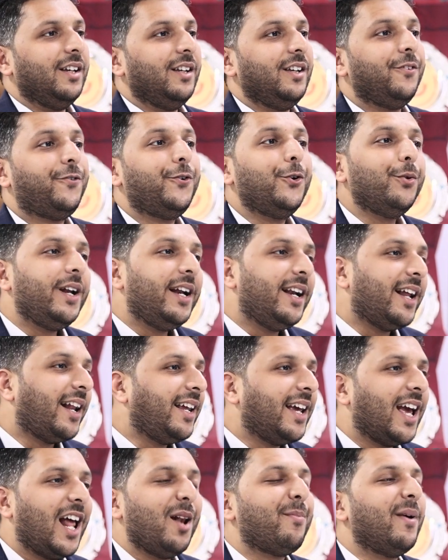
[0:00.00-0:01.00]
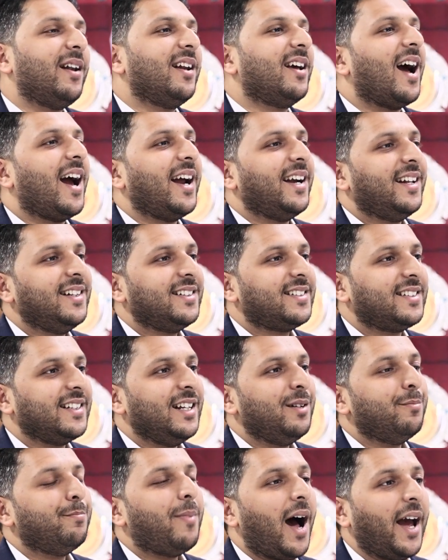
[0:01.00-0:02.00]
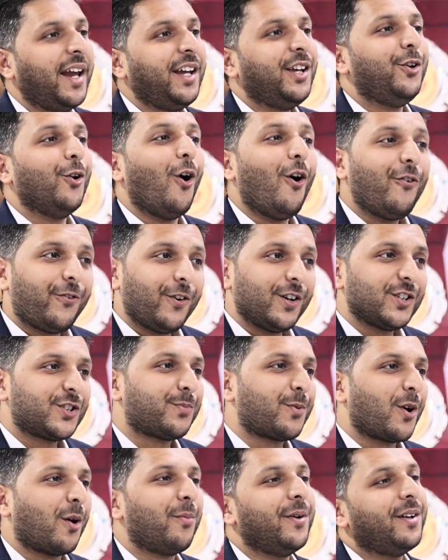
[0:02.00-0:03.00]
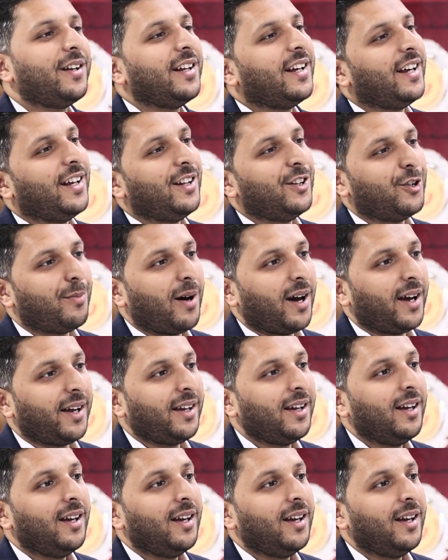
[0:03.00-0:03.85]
If you need any help and guidance in buying your first property in Dubai,